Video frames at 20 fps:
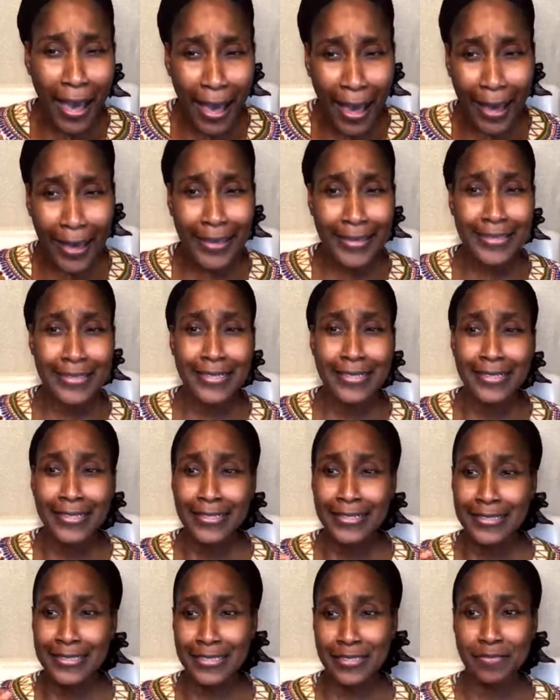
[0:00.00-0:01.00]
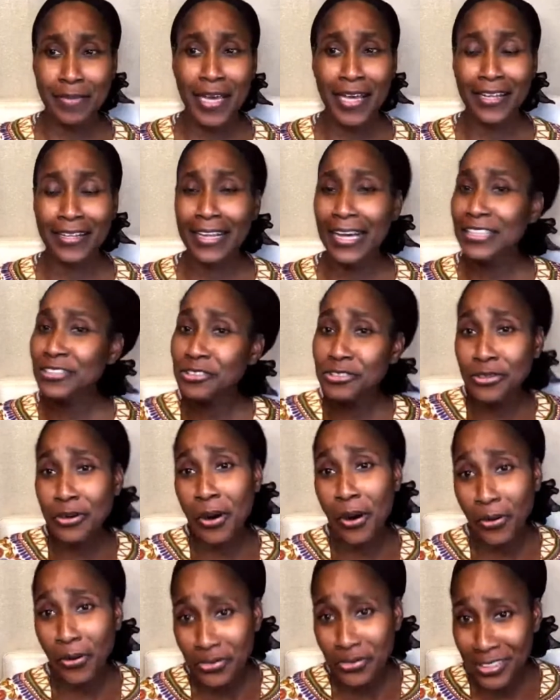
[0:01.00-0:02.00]
high smell. I don't
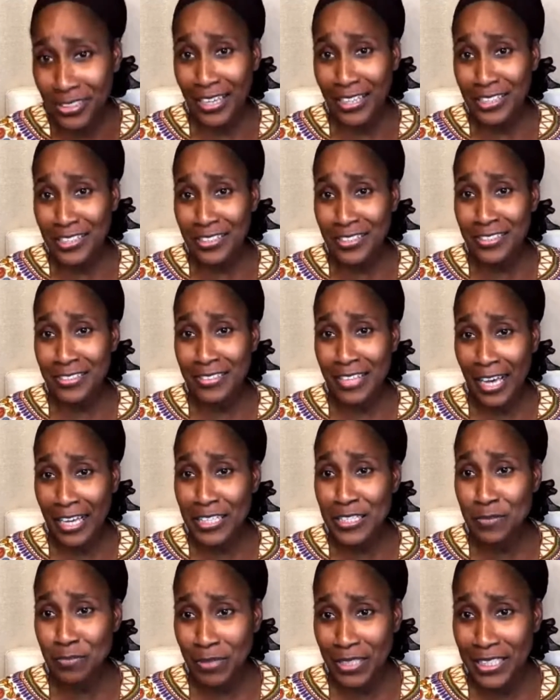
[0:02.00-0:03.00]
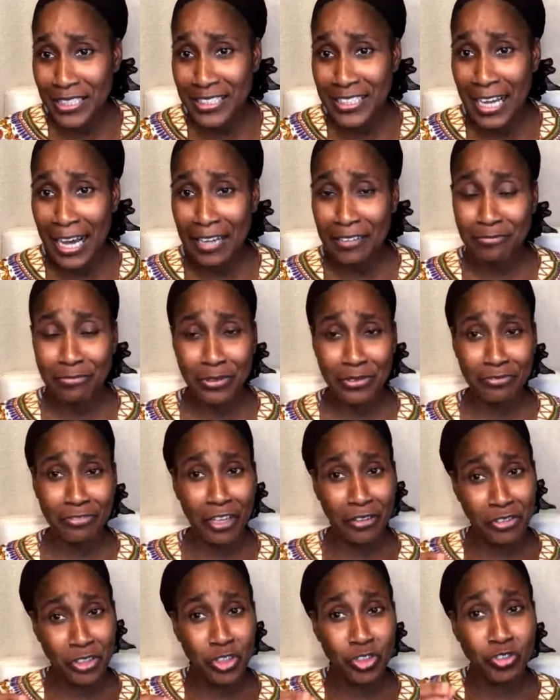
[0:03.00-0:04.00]
know how to explain that, but
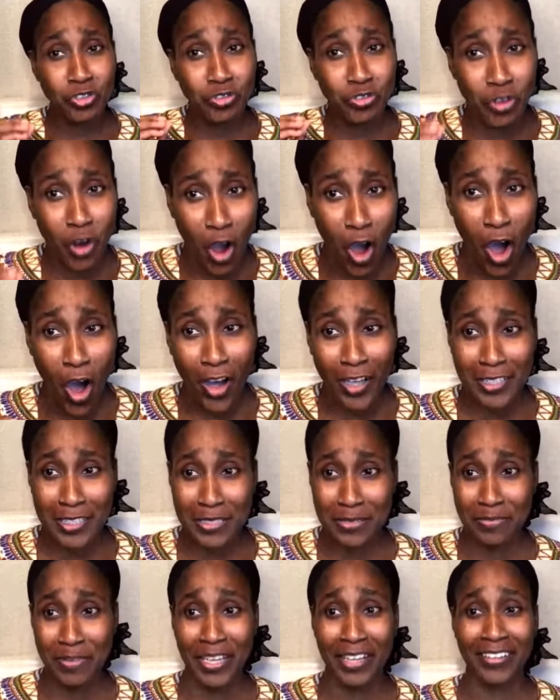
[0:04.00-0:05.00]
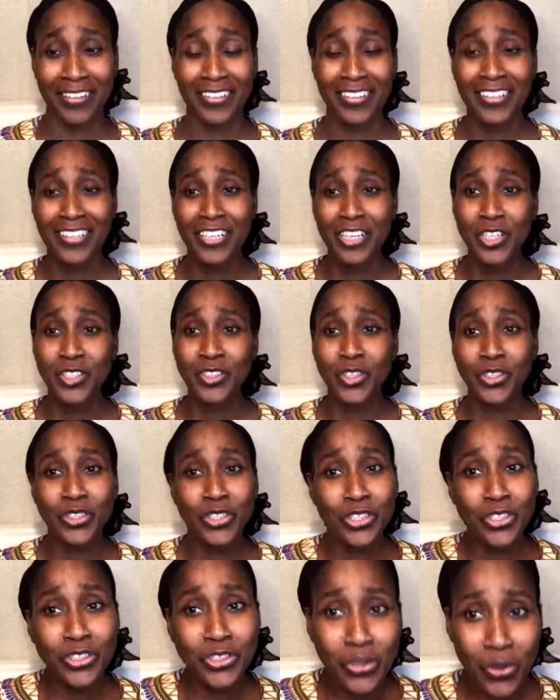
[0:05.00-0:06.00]
very strong smell. So
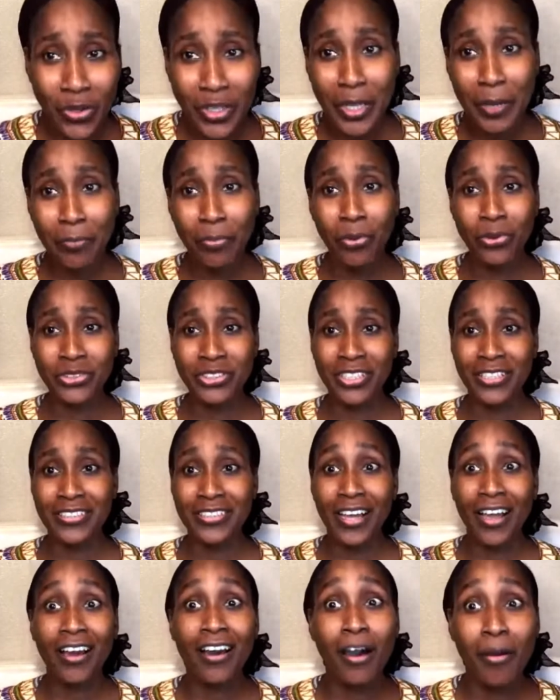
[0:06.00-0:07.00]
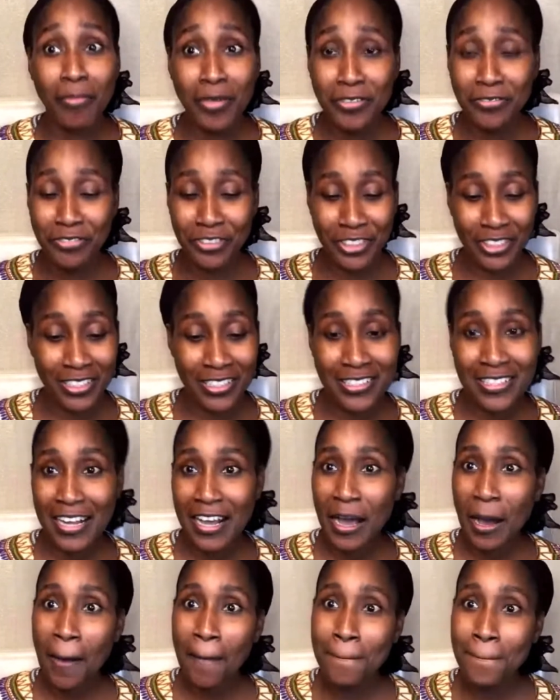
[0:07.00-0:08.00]
you know they're potent. They're coming for you. It's
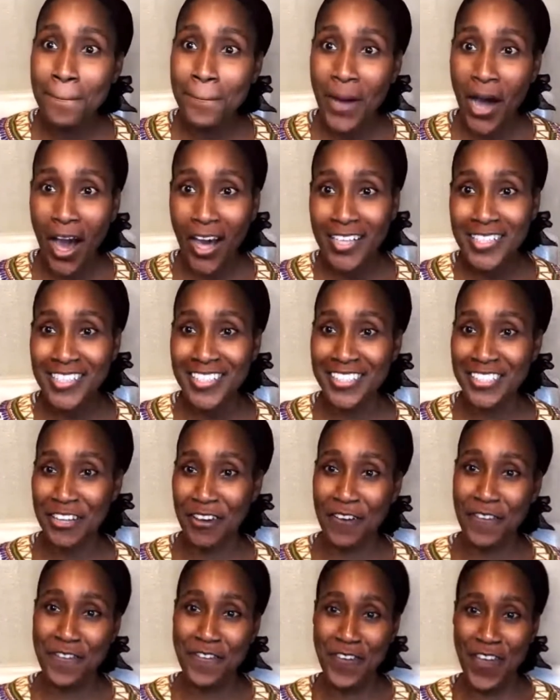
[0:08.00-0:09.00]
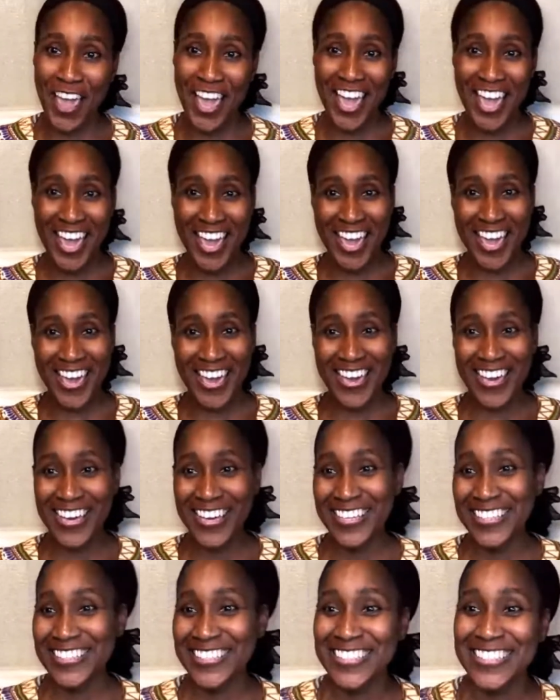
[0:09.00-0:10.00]
like a box in the
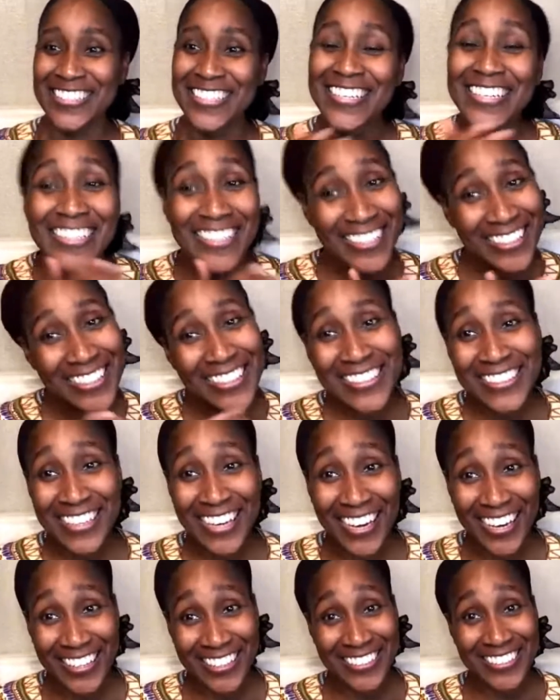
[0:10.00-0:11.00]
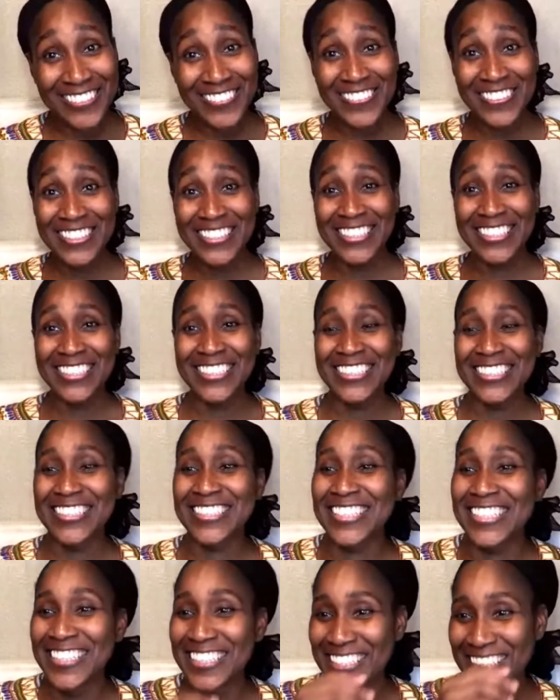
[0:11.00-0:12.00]
face. Yeah, it really
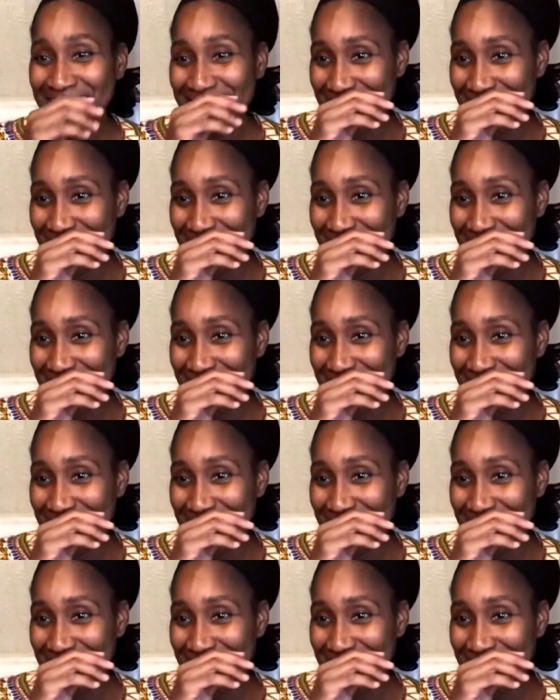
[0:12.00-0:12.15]
is.